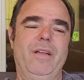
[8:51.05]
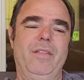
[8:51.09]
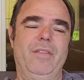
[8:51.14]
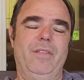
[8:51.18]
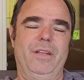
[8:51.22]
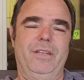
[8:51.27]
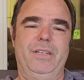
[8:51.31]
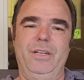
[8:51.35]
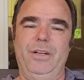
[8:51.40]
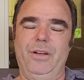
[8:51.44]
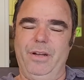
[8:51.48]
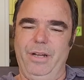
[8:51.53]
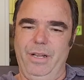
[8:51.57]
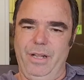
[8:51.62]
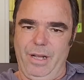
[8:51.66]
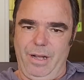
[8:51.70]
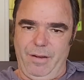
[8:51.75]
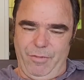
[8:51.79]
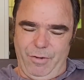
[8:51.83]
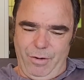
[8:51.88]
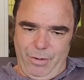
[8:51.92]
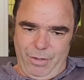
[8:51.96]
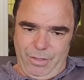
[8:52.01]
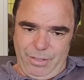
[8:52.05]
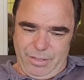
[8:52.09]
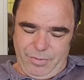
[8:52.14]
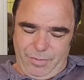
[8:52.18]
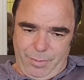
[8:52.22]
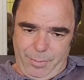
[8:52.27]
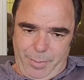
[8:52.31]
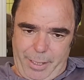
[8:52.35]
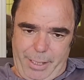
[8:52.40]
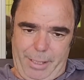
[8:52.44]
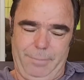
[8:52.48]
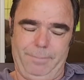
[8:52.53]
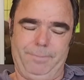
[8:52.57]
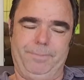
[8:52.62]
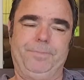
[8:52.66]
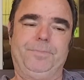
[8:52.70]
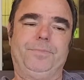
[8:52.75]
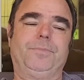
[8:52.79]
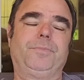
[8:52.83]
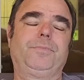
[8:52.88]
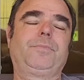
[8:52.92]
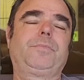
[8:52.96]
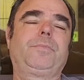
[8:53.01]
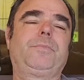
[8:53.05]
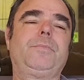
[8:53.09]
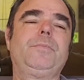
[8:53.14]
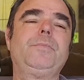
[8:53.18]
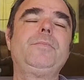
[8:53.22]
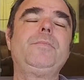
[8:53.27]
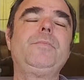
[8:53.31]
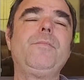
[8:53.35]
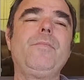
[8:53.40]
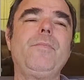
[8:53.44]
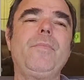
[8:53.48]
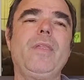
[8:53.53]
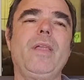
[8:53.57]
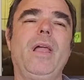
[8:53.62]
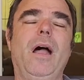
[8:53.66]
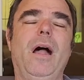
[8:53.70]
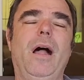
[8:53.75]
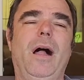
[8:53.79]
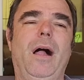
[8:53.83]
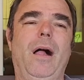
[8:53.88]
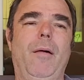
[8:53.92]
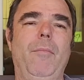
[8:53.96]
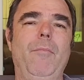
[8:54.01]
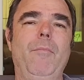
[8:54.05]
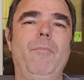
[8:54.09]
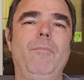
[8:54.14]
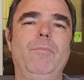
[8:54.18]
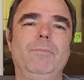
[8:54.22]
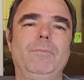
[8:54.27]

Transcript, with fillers: The TRD off road is for me. Um,